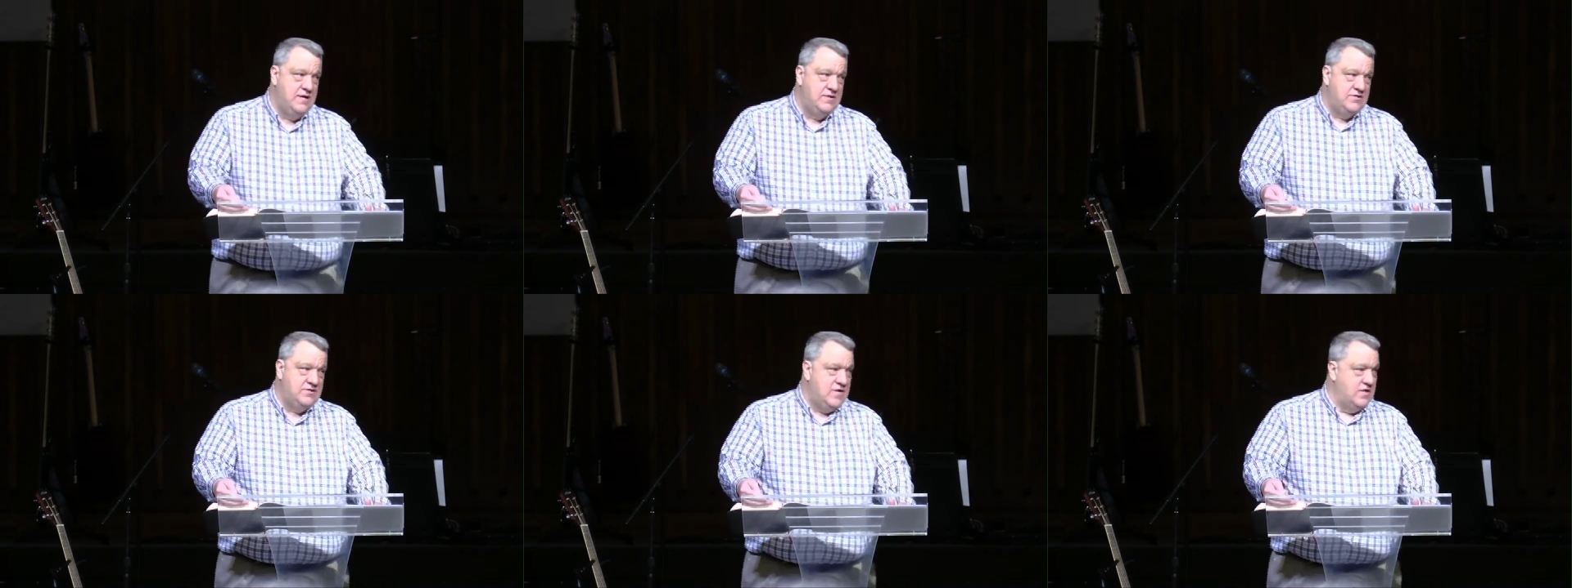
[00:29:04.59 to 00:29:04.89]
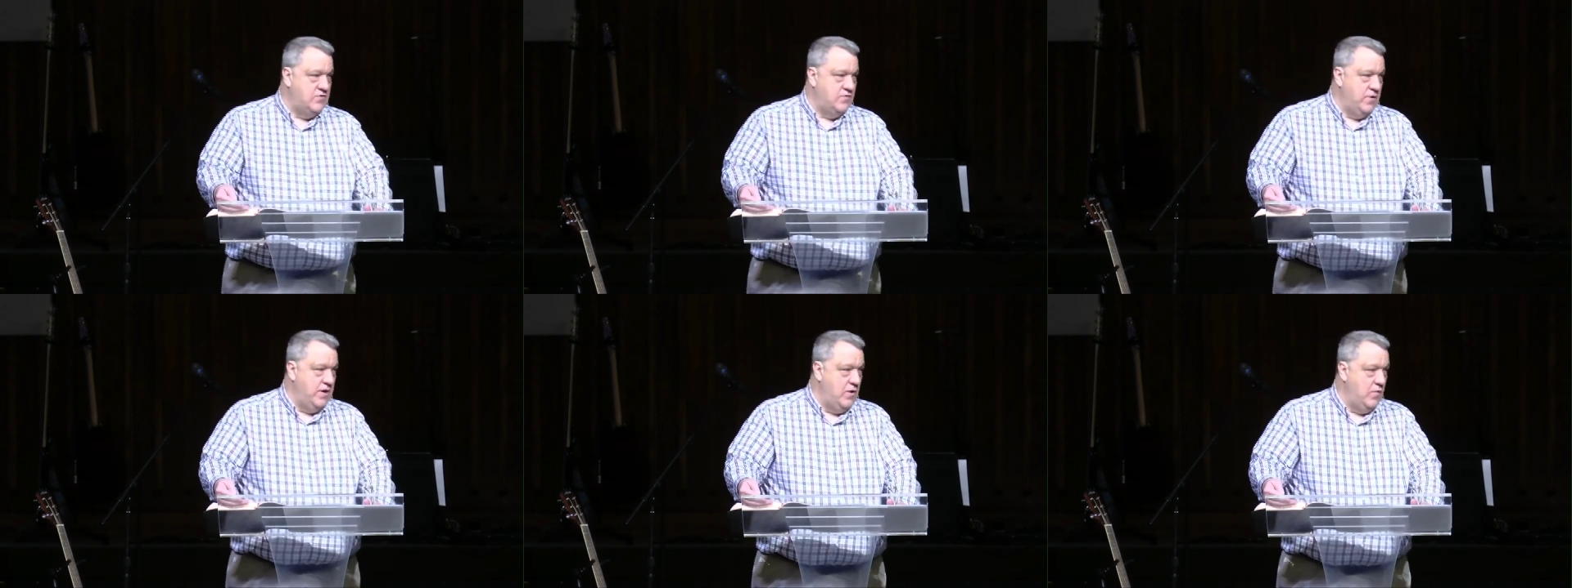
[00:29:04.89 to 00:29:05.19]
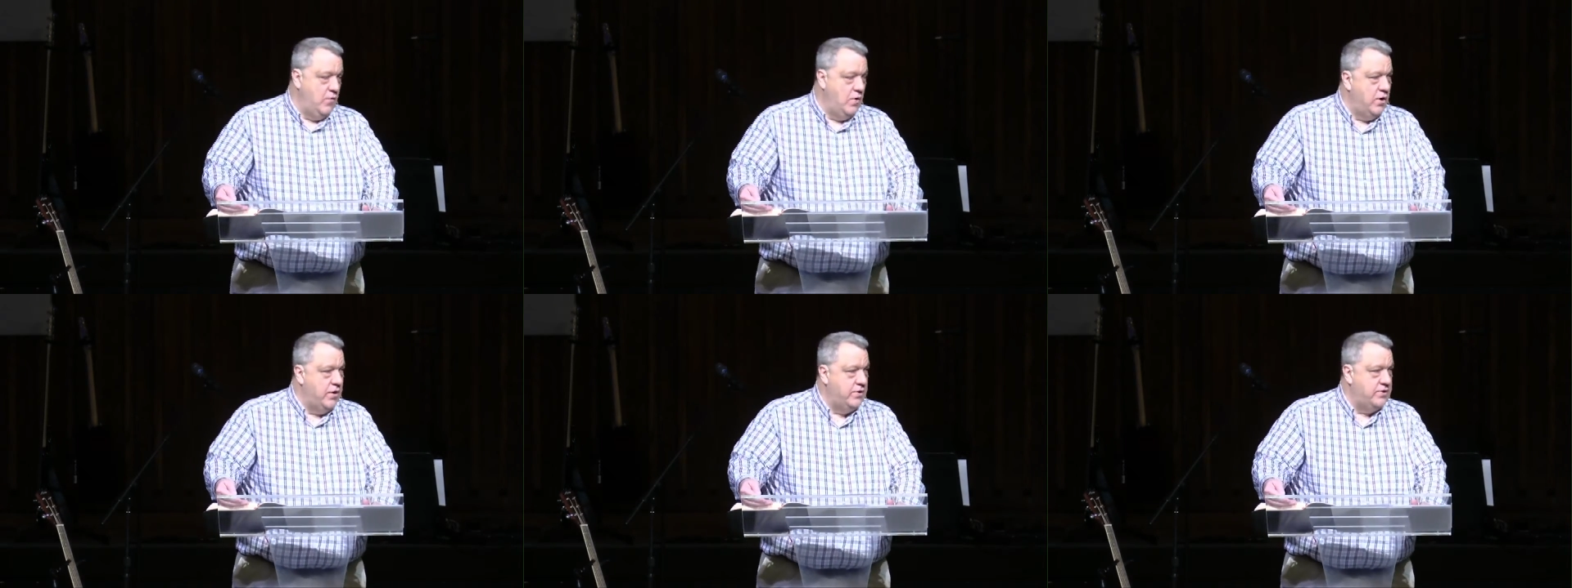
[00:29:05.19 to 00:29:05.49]
it's not the way
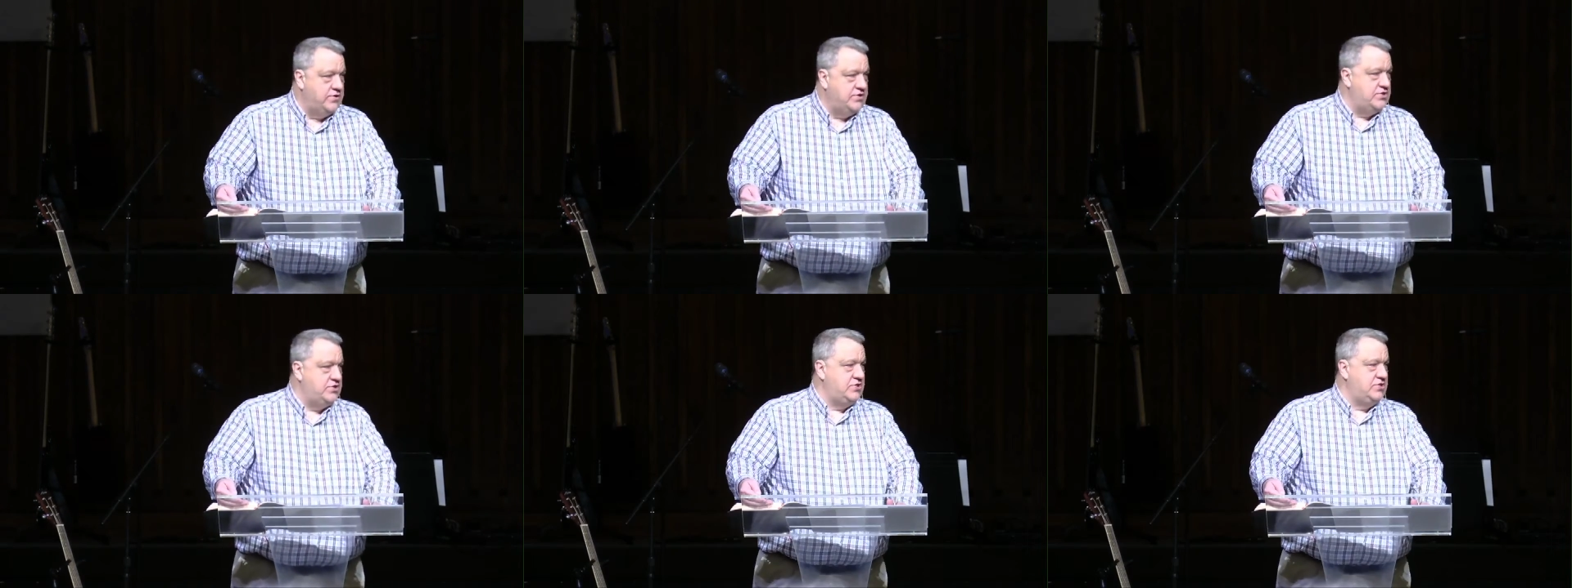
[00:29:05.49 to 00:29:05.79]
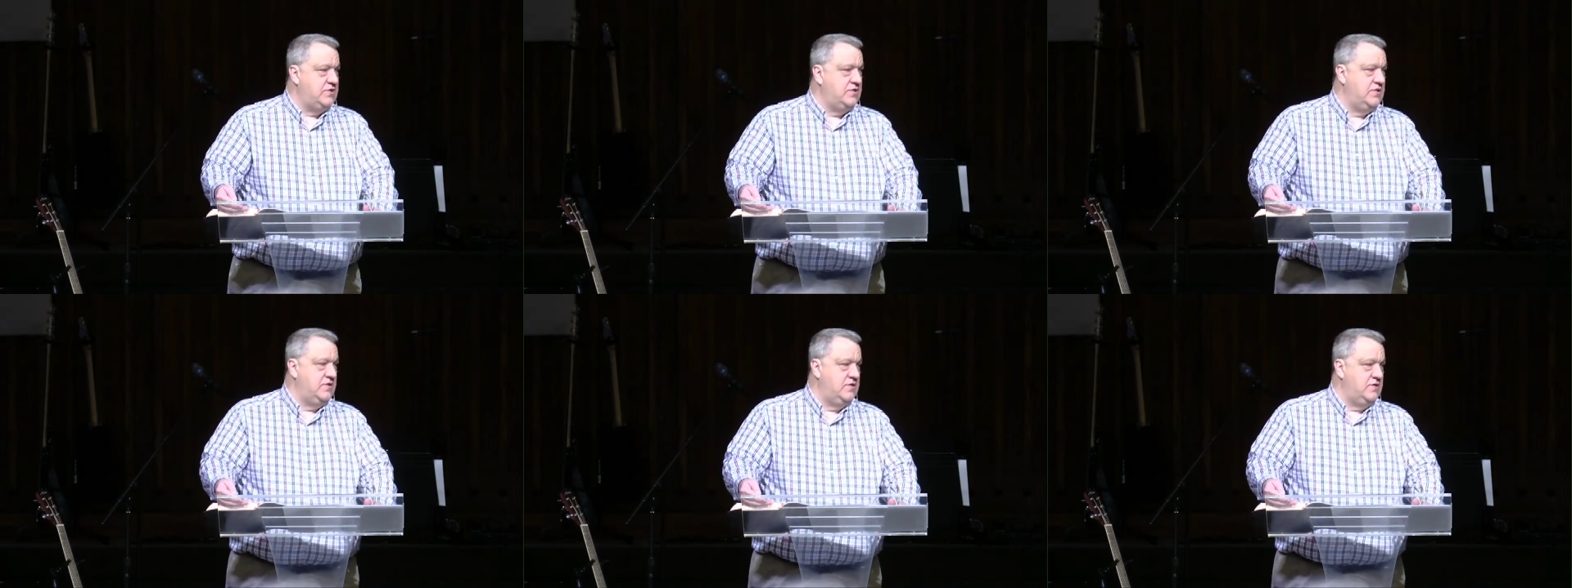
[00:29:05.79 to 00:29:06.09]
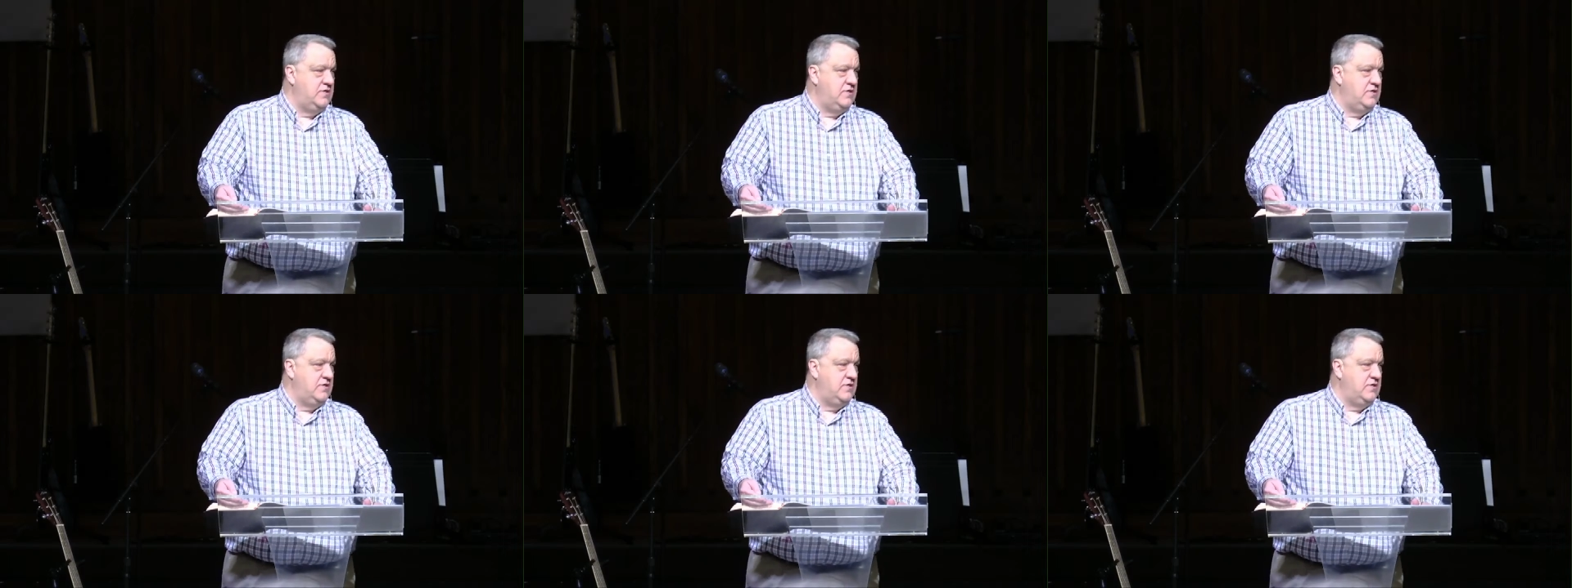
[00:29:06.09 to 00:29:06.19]
it works.